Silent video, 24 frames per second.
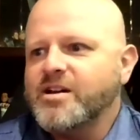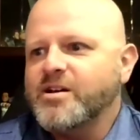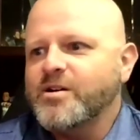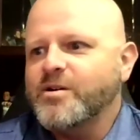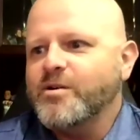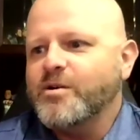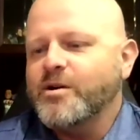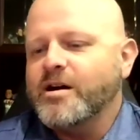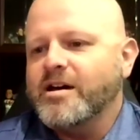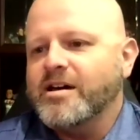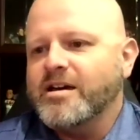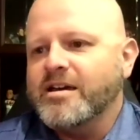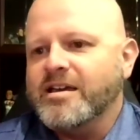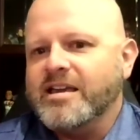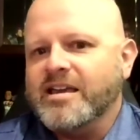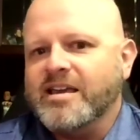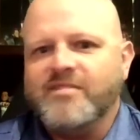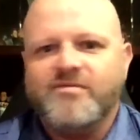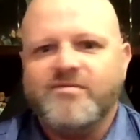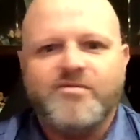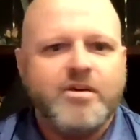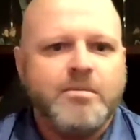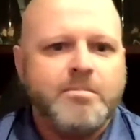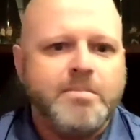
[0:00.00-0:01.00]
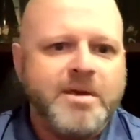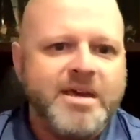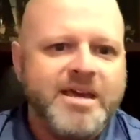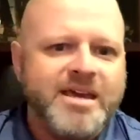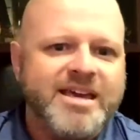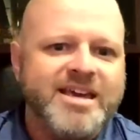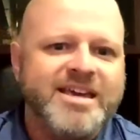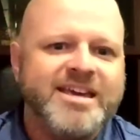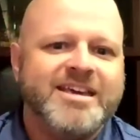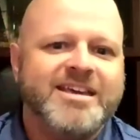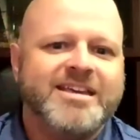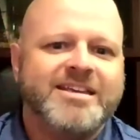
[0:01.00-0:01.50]
You know,
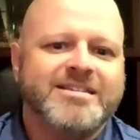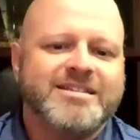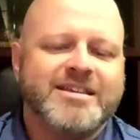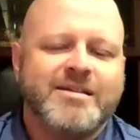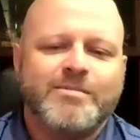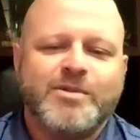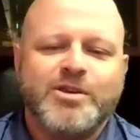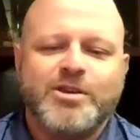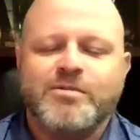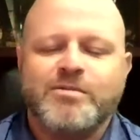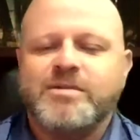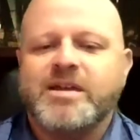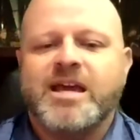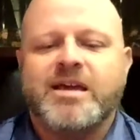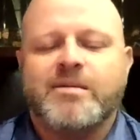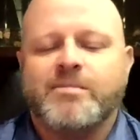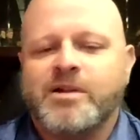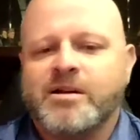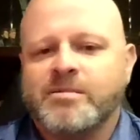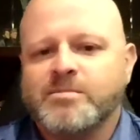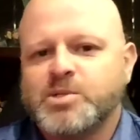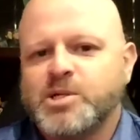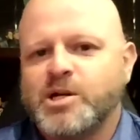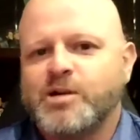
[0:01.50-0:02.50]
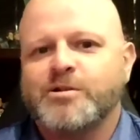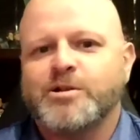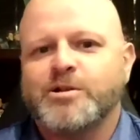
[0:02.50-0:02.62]
EVPNs, I mean, you name it.